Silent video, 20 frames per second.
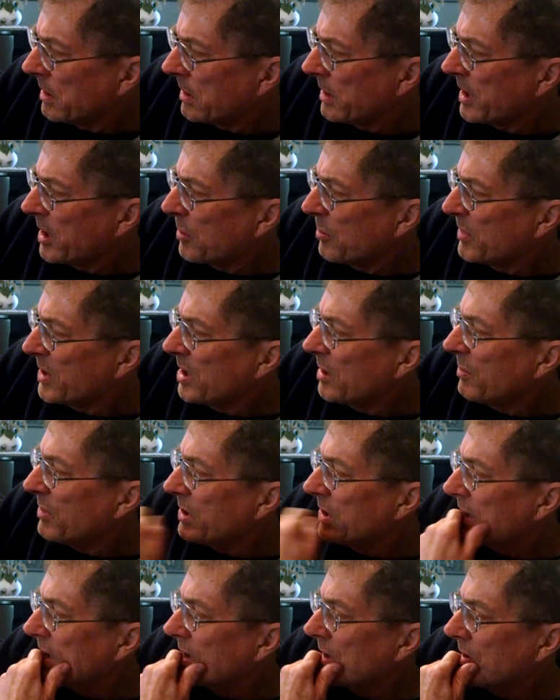
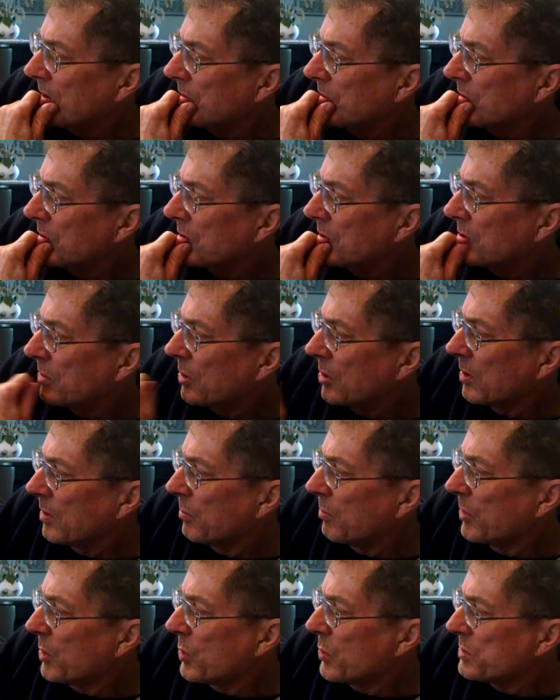Namibia or
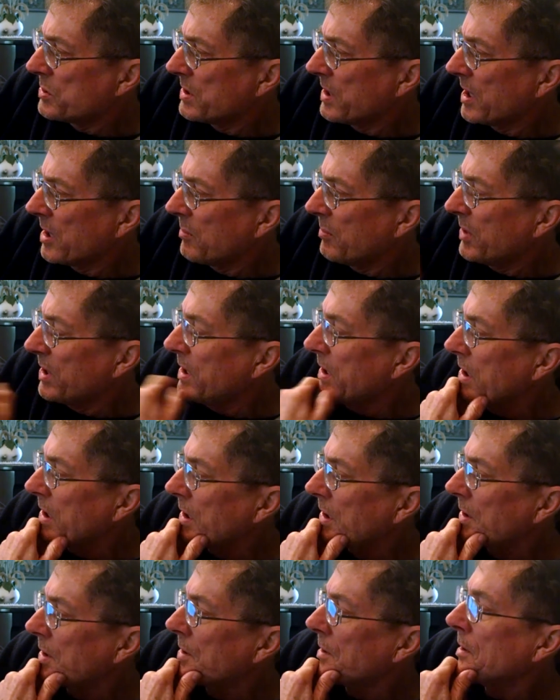
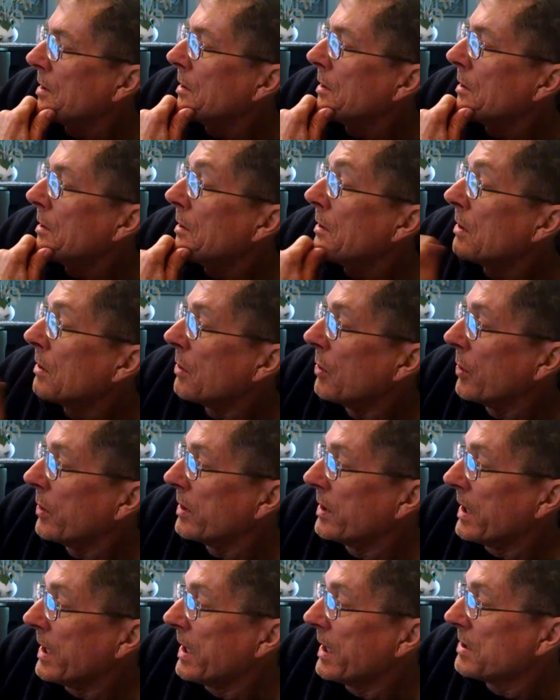Mozambique
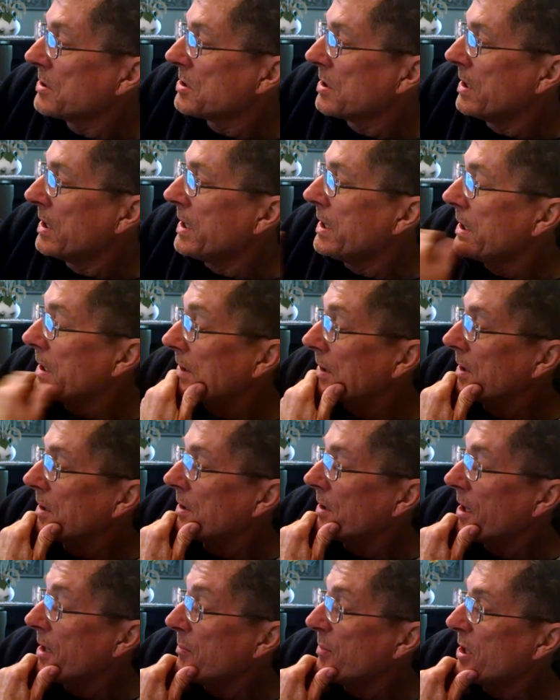or Tanzania?
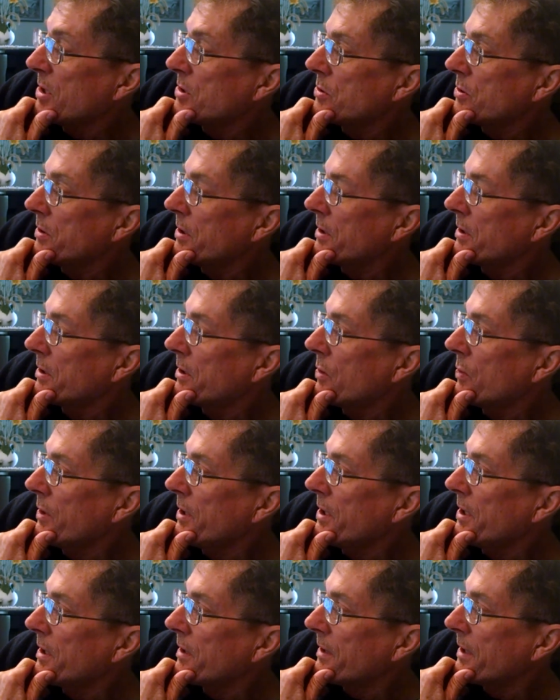I bet you didn't know
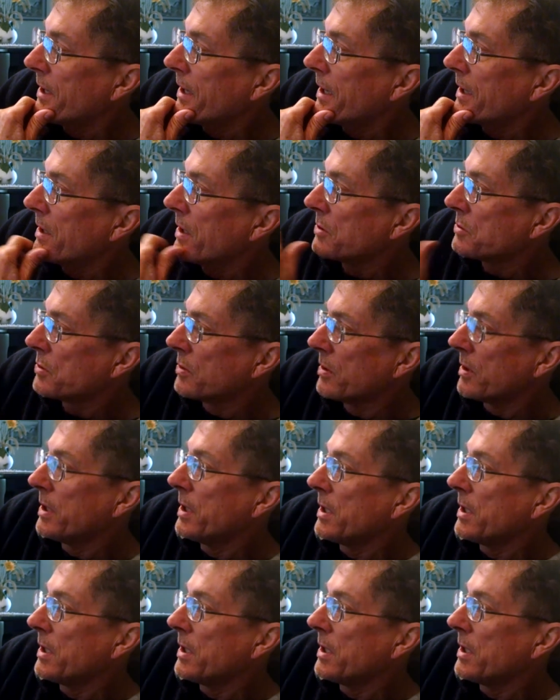any of that. So the